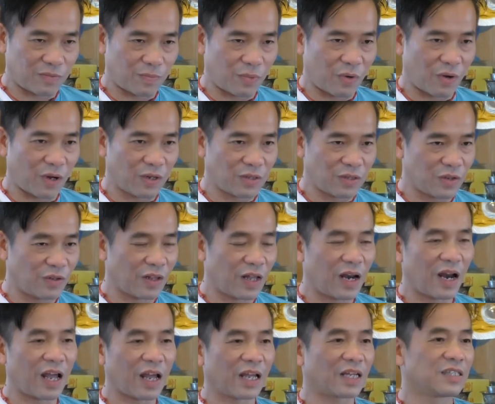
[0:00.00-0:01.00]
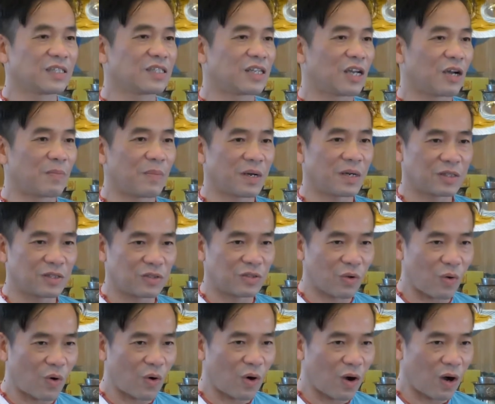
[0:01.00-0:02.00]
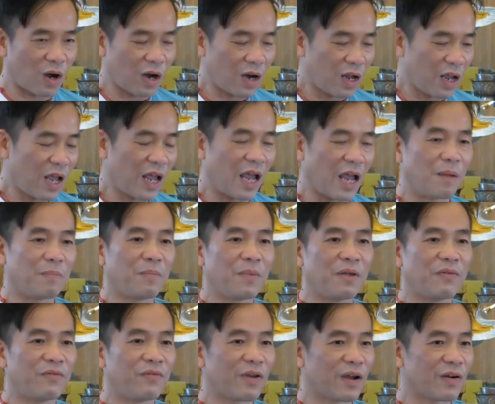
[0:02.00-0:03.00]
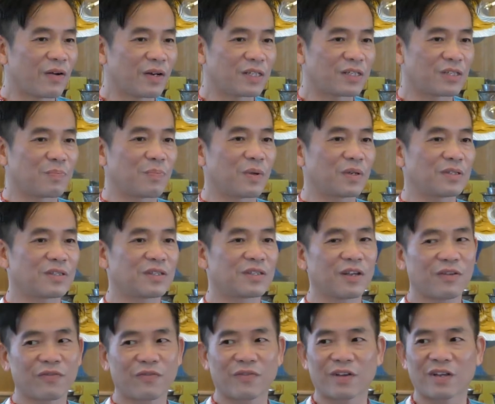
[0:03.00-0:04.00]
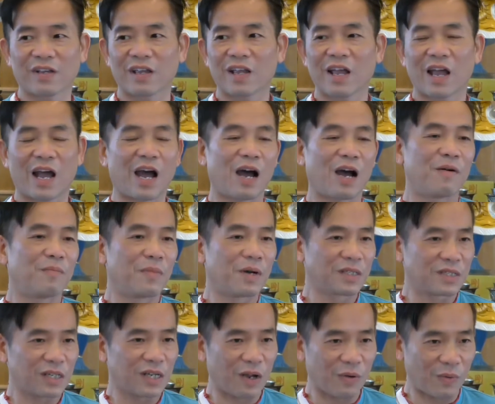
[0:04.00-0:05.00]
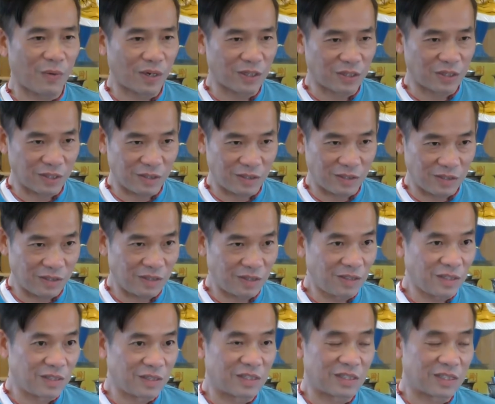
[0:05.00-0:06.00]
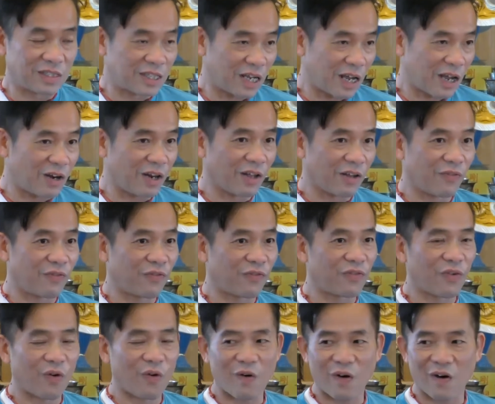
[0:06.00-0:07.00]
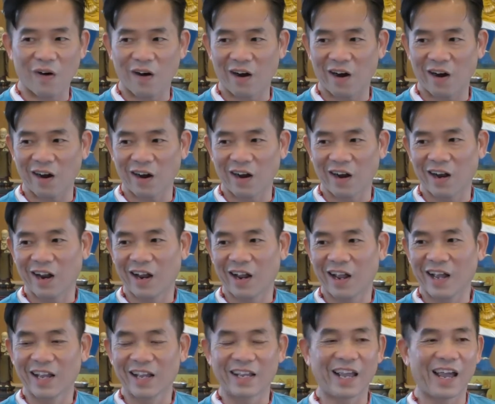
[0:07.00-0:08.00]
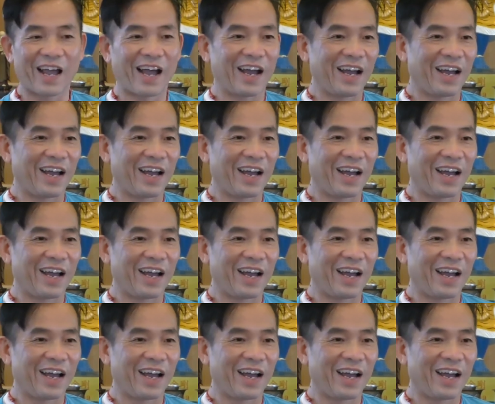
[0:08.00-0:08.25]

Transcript: so that I can sell my store, and be very specific how much I want to sell it for. Yeah.